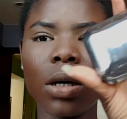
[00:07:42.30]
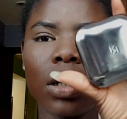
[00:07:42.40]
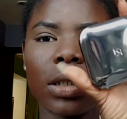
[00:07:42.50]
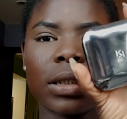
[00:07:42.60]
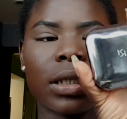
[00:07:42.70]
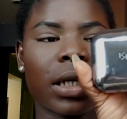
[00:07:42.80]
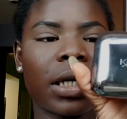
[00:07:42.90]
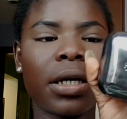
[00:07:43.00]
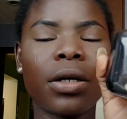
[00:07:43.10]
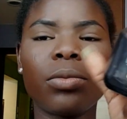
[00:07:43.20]
this is a
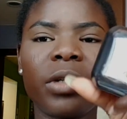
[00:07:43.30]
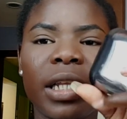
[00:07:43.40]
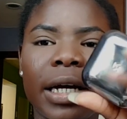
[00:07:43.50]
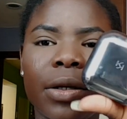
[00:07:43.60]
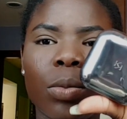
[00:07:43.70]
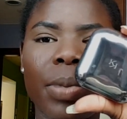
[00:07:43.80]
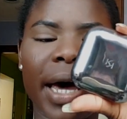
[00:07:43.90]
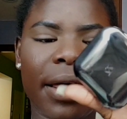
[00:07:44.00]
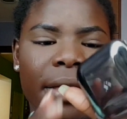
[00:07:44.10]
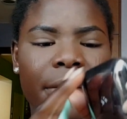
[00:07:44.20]
Kiko Milano
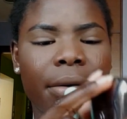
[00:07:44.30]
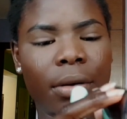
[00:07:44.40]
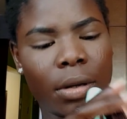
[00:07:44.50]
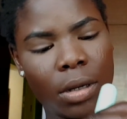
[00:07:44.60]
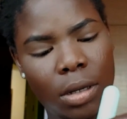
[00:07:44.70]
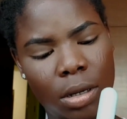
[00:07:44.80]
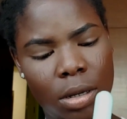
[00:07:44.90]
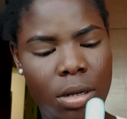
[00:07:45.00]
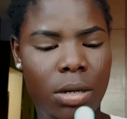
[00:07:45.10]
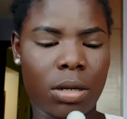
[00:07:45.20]
powder.
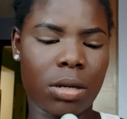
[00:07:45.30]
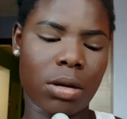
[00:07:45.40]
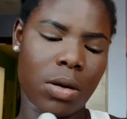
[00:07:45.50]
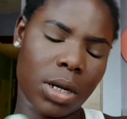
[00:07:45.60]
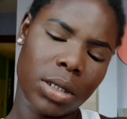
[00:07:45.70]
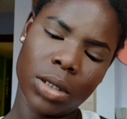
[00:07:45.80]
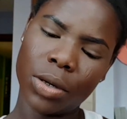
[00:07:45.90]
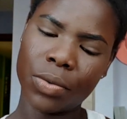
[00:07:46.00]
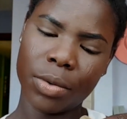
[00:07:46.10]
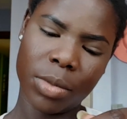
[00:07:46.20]
I
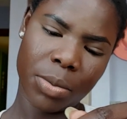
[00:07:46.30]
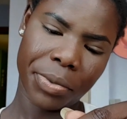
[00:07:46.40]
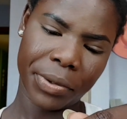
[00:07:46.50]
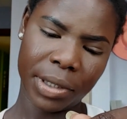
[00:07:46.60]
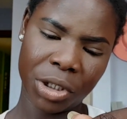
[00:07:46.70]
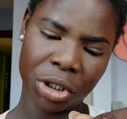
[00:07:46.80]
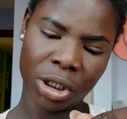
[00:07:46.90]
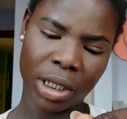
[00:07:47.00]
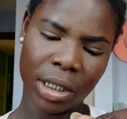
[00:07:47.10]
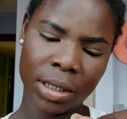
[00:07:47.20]
don't remember the
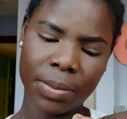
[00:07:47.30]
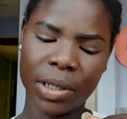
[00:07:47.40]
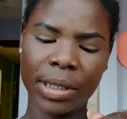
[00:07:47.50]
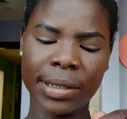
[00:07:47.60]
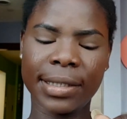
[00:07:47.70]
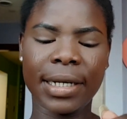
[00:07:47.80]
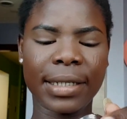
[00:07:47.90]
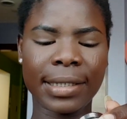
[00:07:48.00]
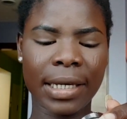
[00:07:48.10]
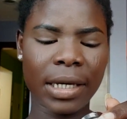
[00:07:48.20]
shade, but it's the
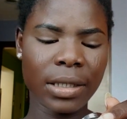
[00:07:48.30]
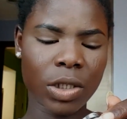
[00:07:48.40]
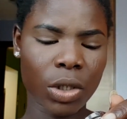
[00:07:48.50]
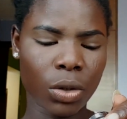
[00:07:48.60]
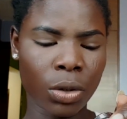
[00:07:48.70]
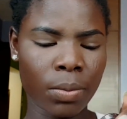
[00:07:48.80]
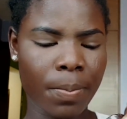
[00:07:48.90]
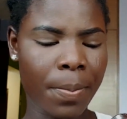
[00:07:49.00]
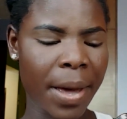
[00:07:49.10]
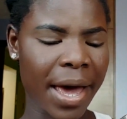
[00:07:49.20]
skin tone
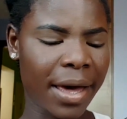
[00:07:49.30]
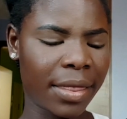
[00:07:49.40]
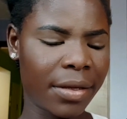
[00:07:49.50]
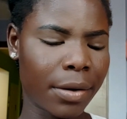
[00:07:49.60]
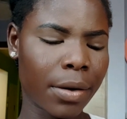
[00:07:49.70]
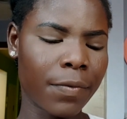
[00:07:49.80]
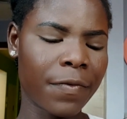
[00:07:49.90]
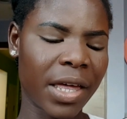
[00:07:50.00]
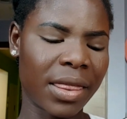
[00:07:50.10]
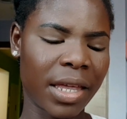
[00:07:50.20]
powder
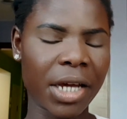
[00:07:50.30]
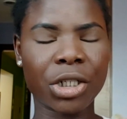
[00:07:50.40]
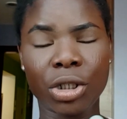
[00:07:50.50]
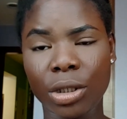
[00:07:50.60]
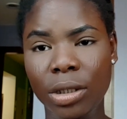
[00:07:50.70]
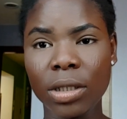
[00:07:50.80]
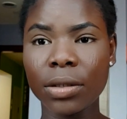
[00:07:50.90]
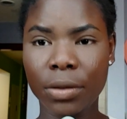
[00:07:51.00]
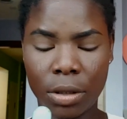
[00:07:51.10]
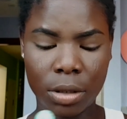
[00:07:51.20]
foundation.
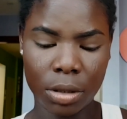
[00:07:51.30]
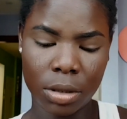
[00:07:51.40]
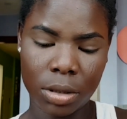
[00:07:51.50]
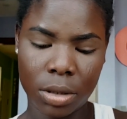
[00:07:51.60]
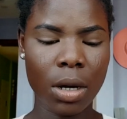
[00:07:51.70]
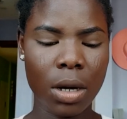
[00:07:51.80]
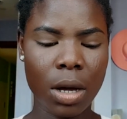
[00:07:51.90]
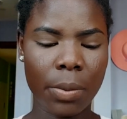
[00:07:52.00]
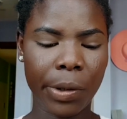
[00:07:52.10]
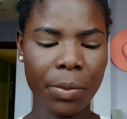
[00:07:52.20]

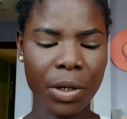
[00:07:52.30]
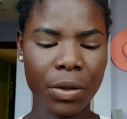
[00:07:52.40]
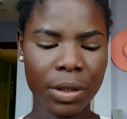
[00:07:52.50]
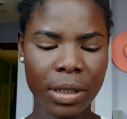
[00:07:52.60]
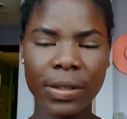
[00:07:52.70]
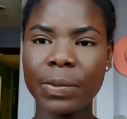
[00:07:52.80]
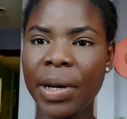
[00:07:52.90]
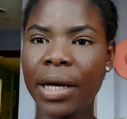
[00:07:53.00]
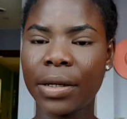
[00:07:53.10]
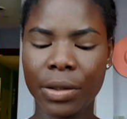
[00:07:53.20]
I'm gonna be using this
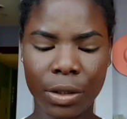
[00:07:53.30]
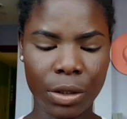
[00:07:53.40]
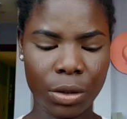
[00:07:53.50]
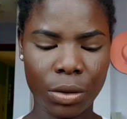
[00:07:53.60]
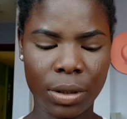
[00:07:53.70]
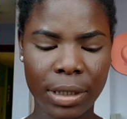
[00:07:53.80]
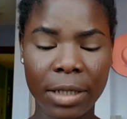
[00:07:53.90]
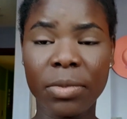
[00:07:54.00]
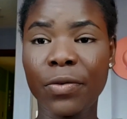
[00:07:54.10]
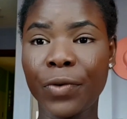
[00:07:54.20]
powder to set
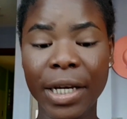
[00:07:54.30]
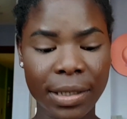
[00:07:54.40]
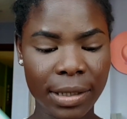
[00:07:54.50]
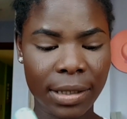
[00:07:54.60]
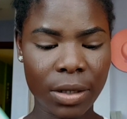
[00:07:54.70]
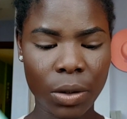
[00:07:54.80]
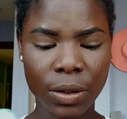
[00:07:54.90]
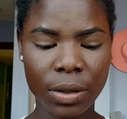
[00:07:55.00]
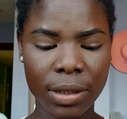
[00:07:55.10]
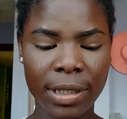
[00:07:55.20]
my face. This is
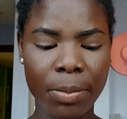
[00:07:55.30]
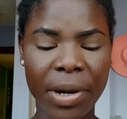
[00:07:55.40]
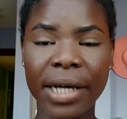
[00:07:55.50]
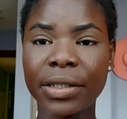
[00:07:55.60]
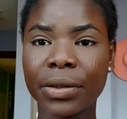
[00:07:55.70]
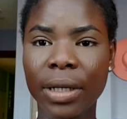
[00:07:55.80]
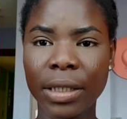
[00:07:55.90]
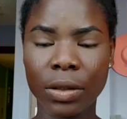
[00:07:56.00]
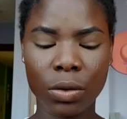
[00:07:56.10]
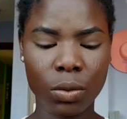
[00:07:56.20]
also the same powder I
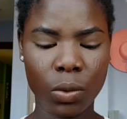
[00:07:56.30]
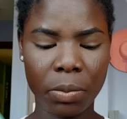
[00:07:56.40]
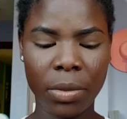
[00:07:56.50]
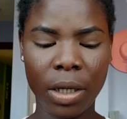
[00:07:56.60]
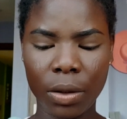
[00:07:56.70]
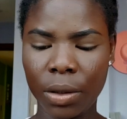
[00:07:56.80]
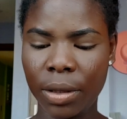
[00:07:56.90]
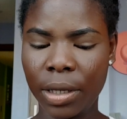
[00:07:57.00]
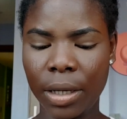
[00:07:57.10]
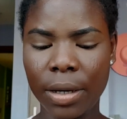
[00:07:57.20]
took with me on
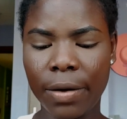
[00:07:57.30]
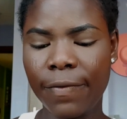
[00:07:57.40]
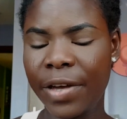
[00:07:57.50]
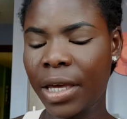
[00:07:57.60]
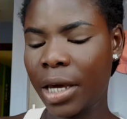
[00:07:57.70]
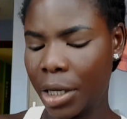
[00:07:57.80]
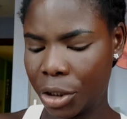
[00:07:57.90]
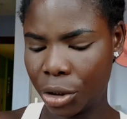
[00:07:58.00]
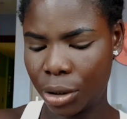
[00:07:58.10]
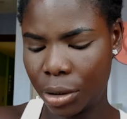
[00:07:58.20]
the
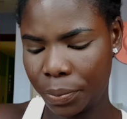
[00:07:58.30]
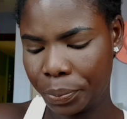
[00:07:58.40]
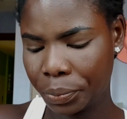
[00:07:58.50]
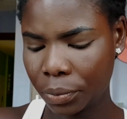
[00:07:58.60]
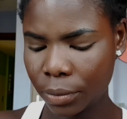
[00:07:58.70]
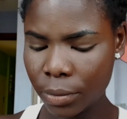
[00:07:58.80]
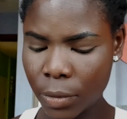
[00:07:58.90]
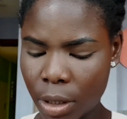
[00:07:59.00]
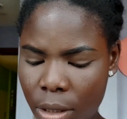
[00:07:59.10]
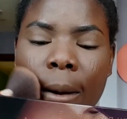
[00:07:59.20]
vacation.
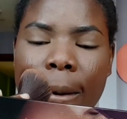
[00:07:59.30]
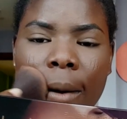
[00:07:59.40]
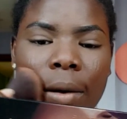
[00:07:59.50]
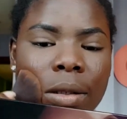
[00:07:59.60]
I'm